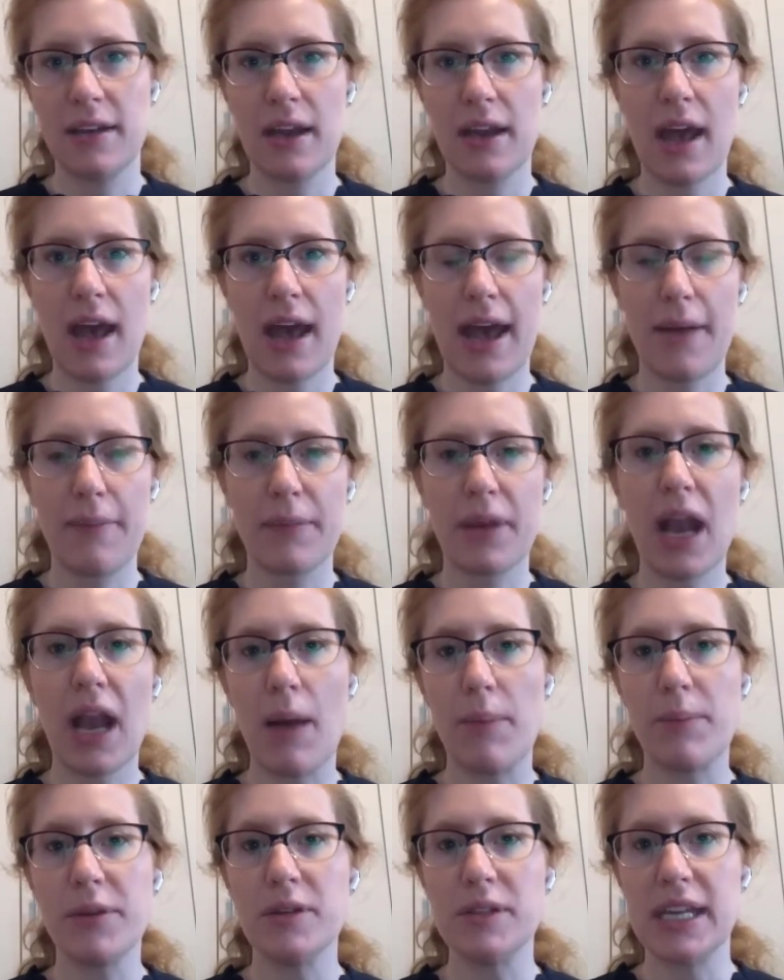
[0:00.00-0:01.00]

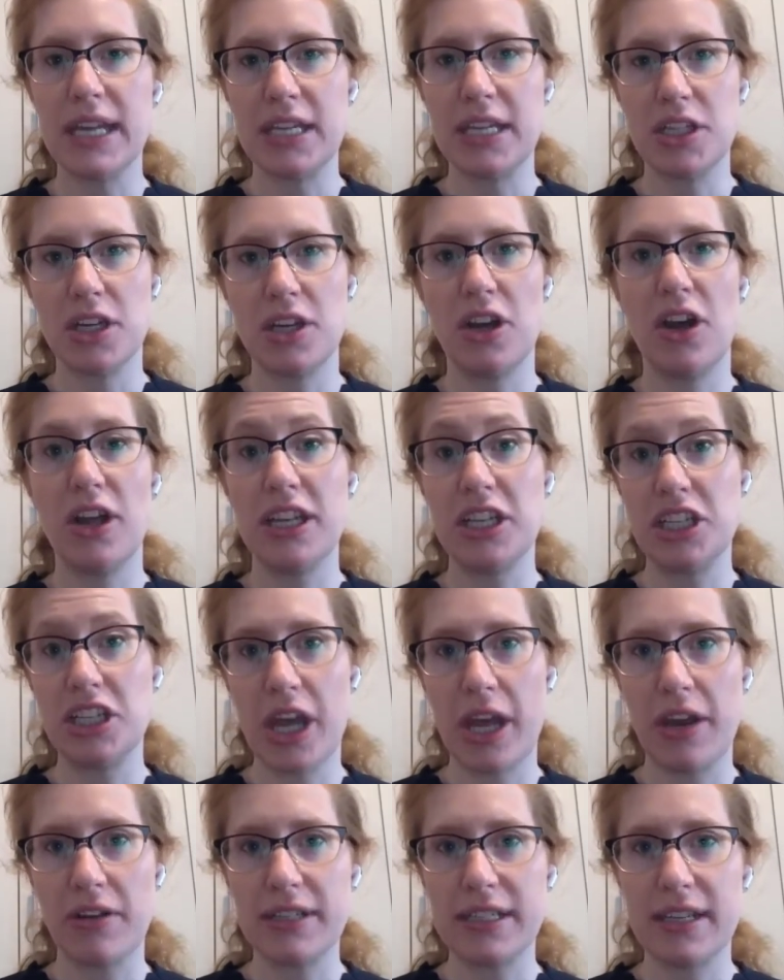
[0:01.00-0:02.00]
computational and
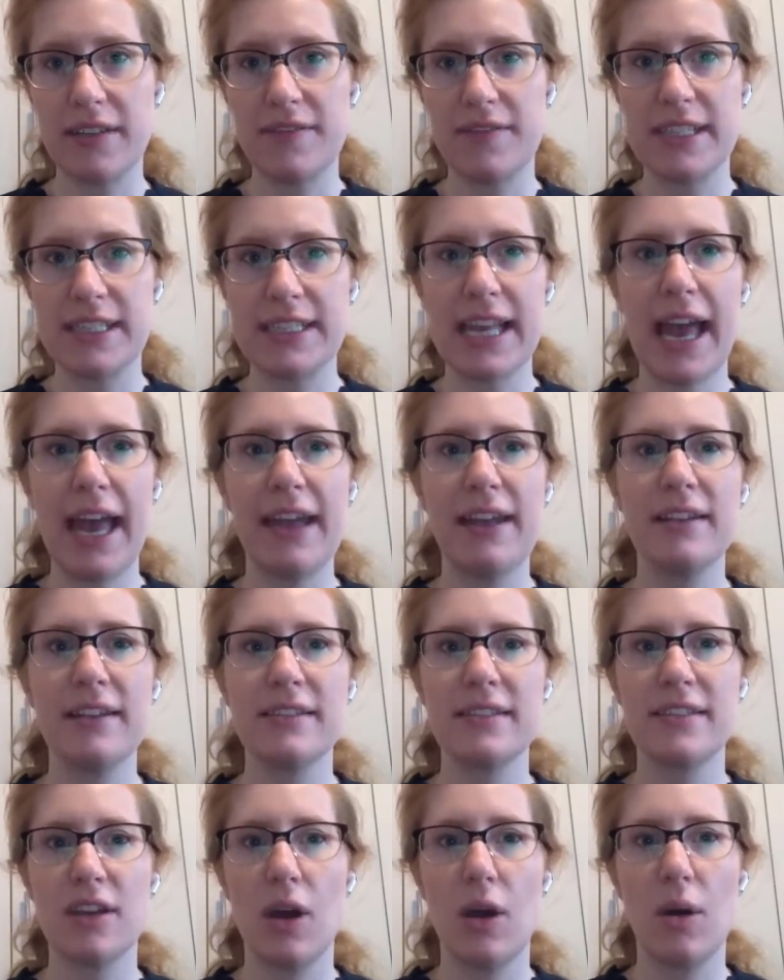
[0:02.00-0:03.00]
generative design.
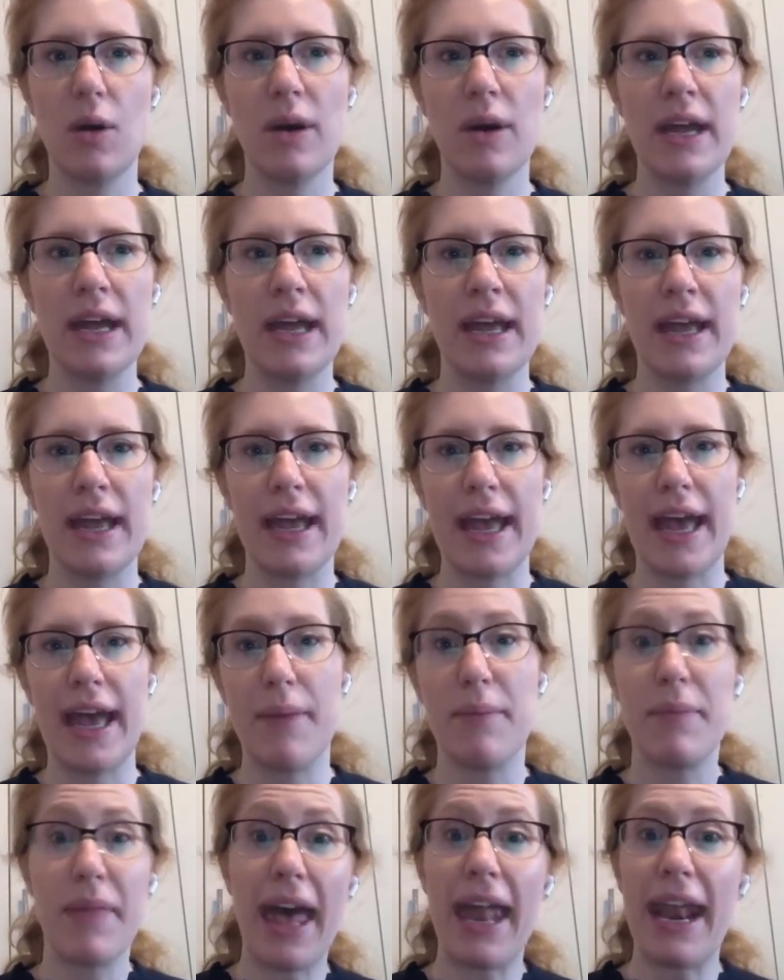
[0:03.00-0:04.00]
So
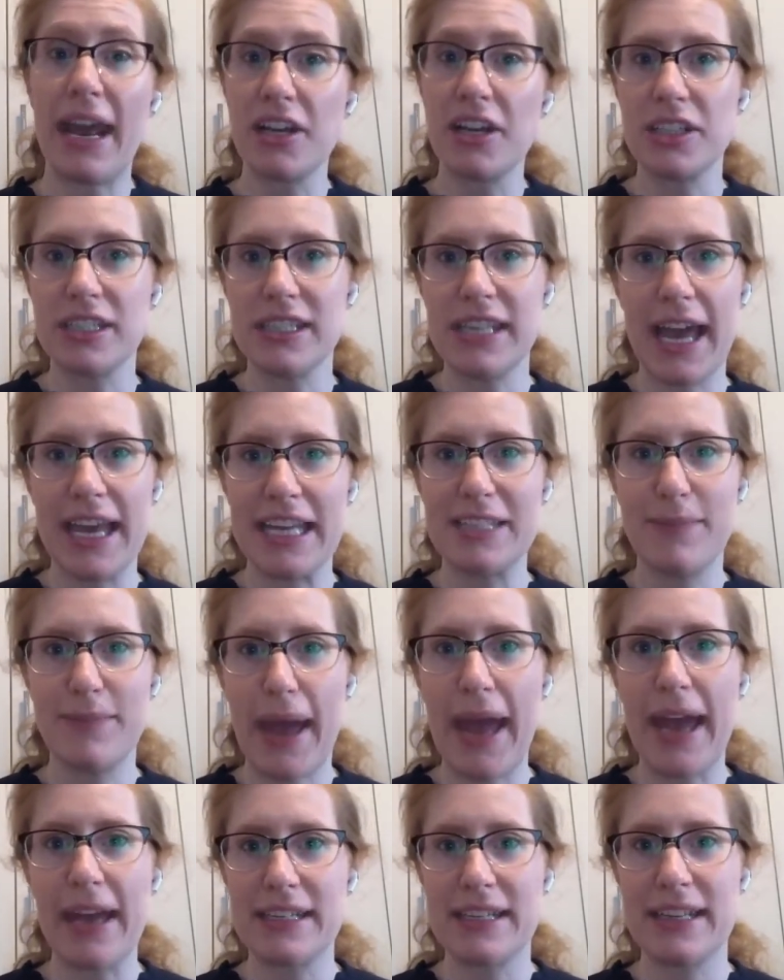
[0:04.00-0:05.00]
that actually ties
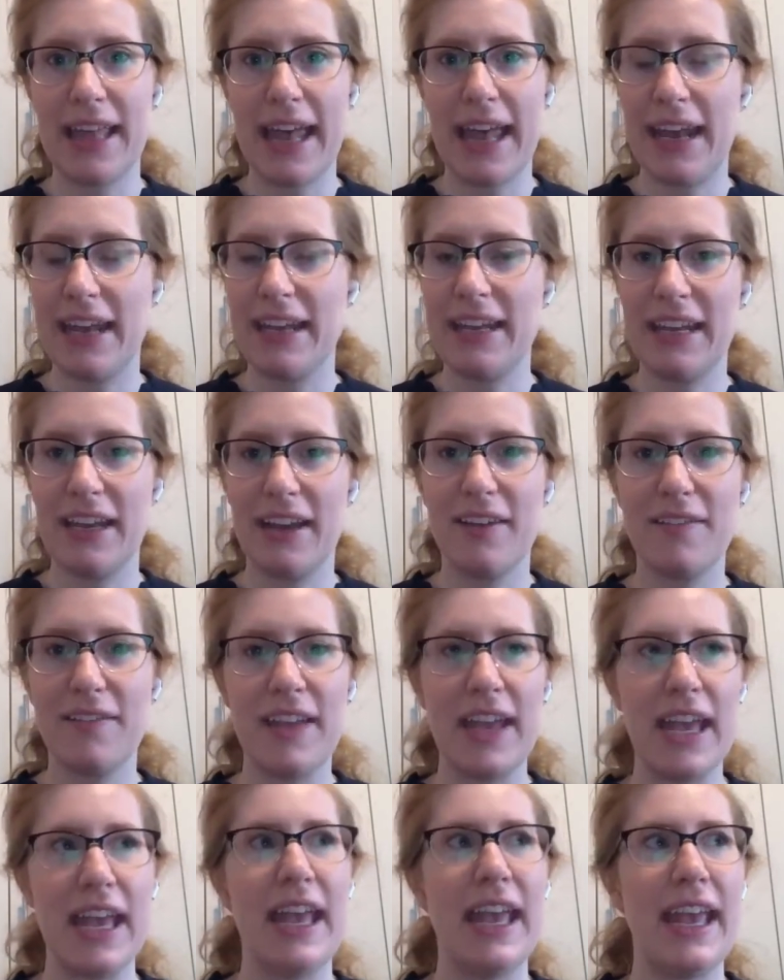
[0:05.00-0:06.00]
back to that idea of
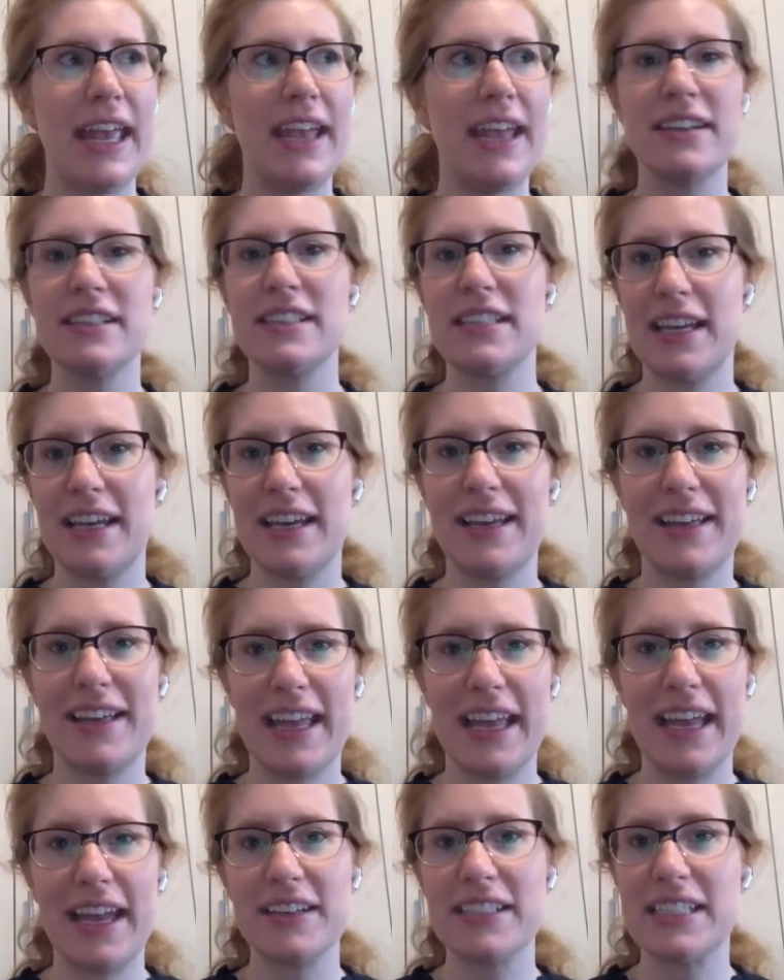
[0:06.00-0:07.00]
here's
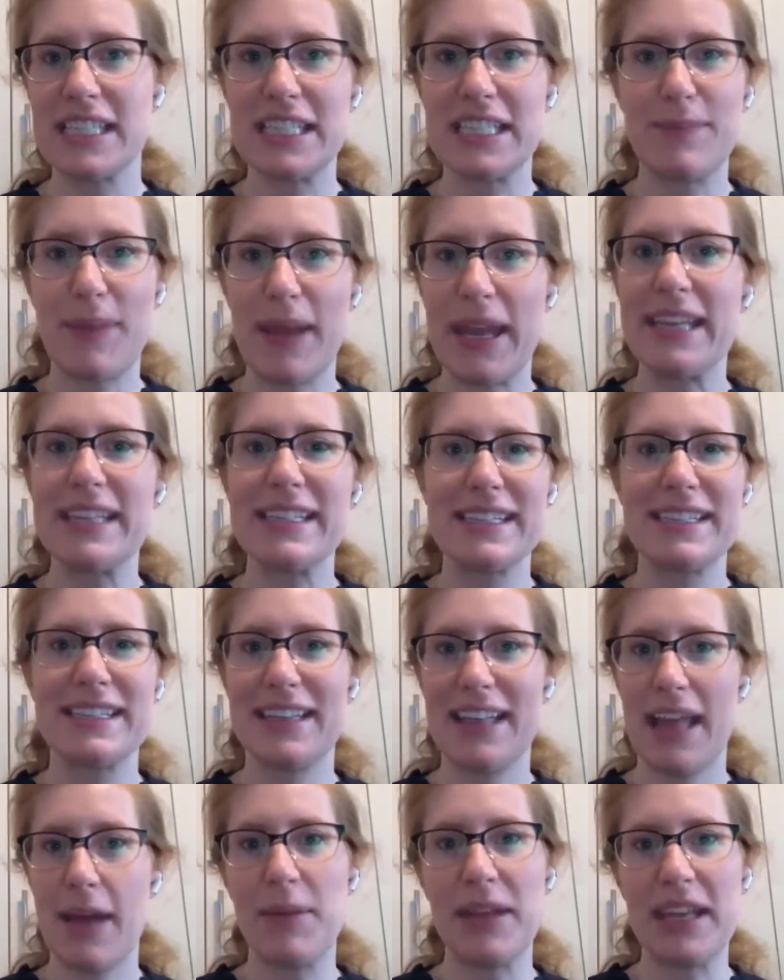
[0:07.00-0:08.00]
a space.
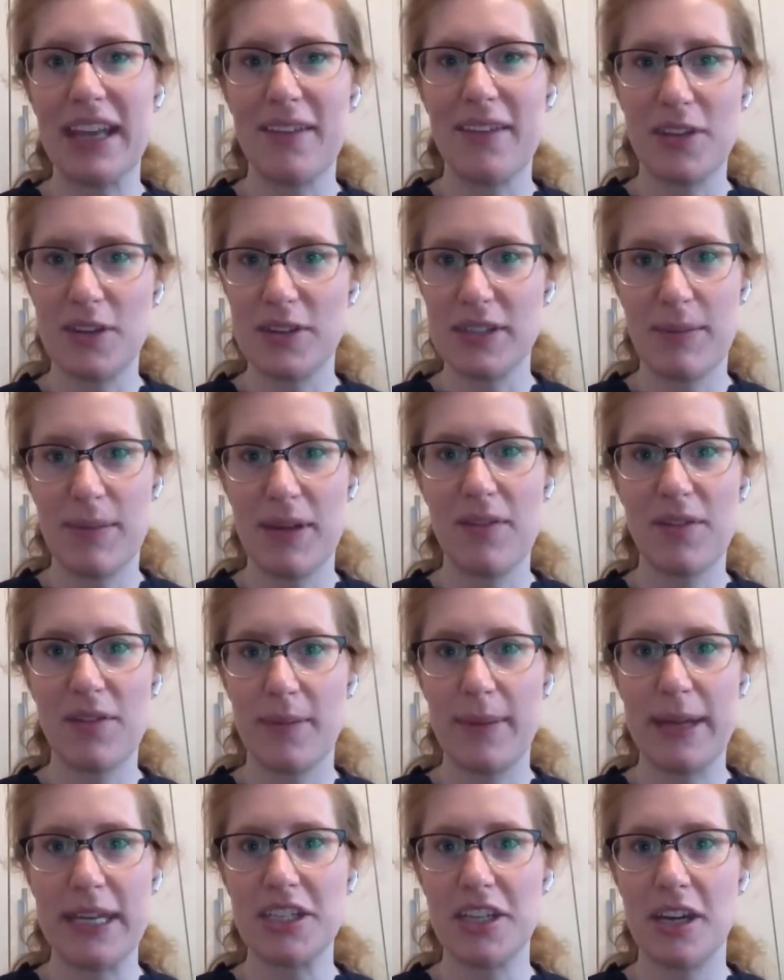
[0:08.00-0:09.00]
Let me give you some
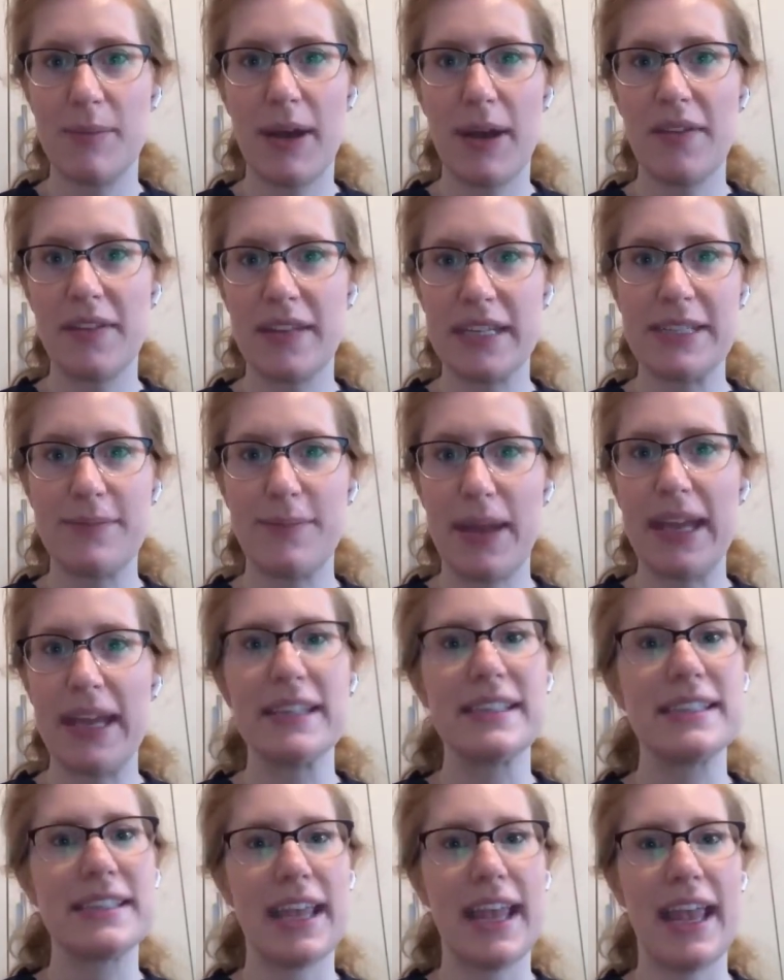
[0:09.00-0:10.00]
information about the
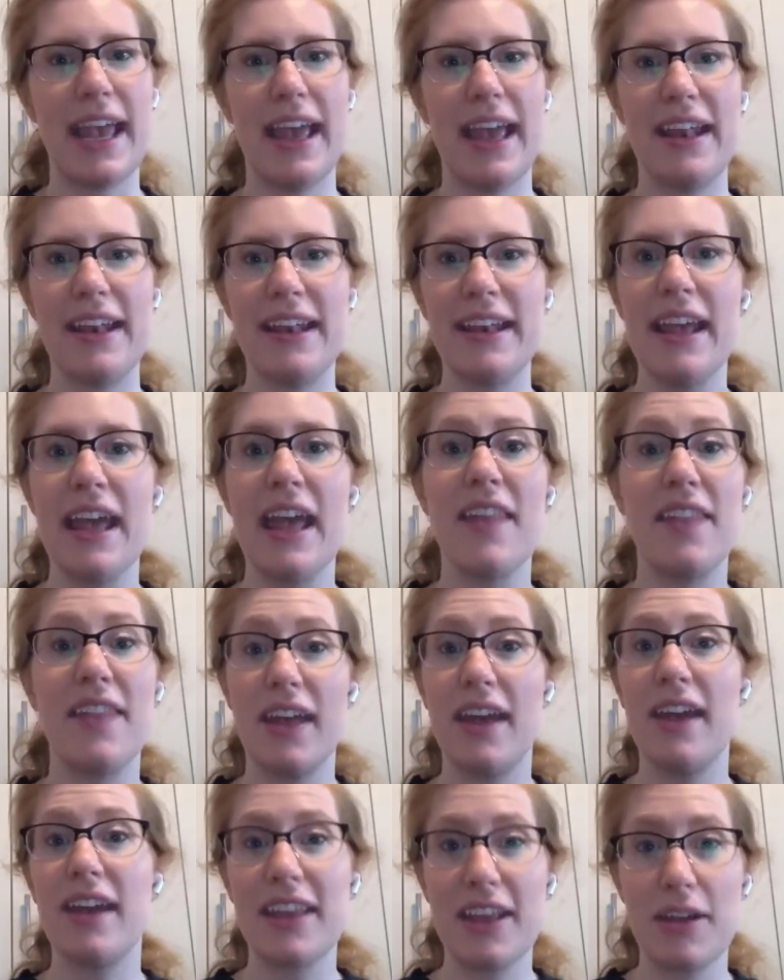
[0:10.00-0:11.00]
space and
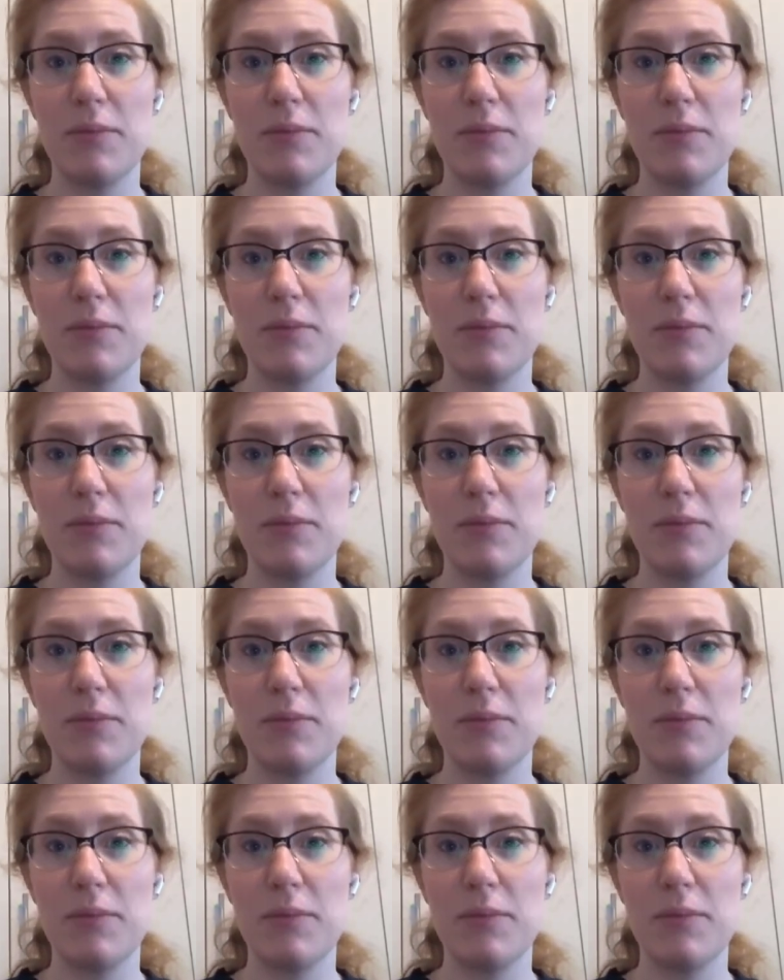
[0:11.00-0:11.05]
the